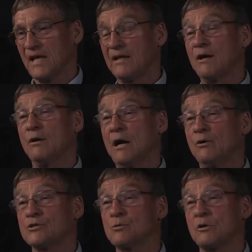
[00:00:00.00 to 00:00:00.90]
And I
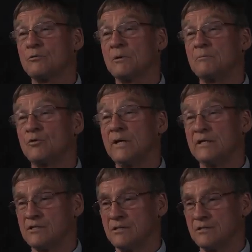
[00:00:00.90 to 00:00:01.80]
also work with
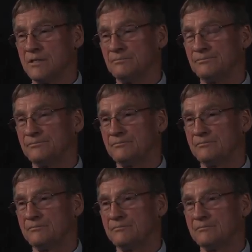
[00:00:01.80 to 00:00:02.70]
Marines. So.
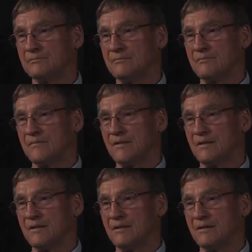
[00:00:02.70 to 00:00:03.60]

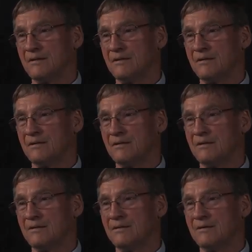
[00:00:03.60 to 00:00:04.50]
Oh, there's a, there's a
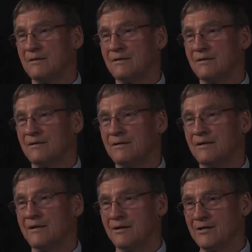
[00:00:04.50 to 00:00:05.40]
different force.
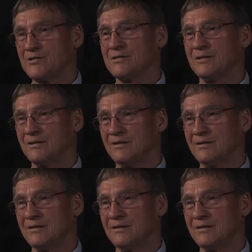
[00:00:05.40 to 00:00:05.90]
It is.